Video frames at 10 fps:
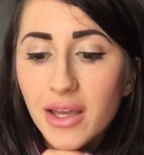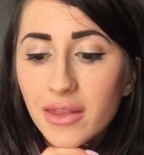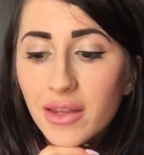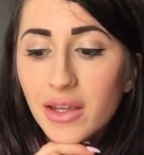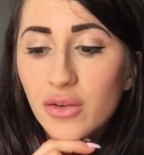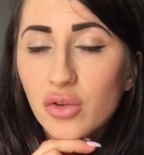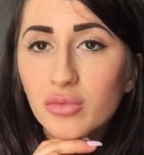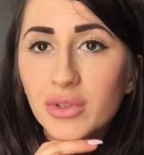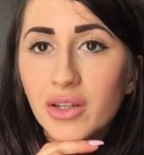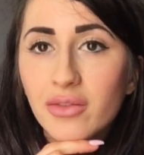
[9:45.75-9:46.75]
and they're
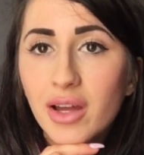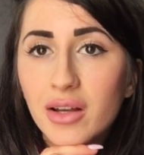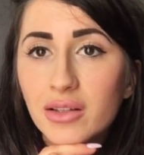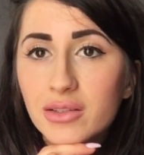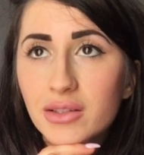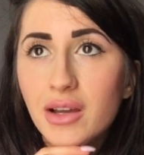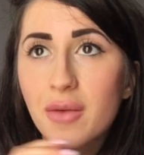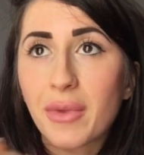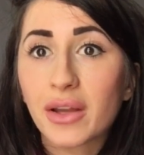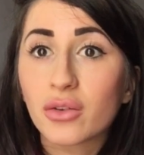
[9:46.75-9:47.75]
normally around
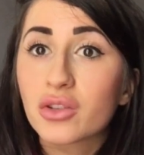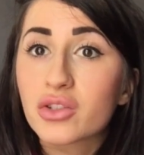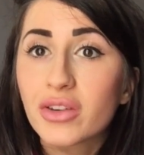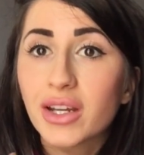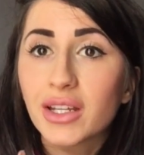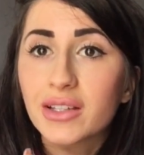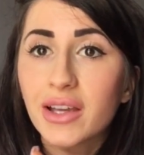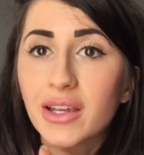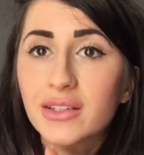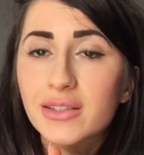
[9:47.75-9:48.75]
my non-training
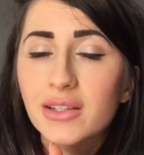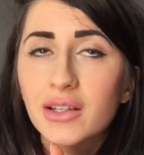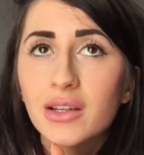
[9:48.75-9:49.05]
days.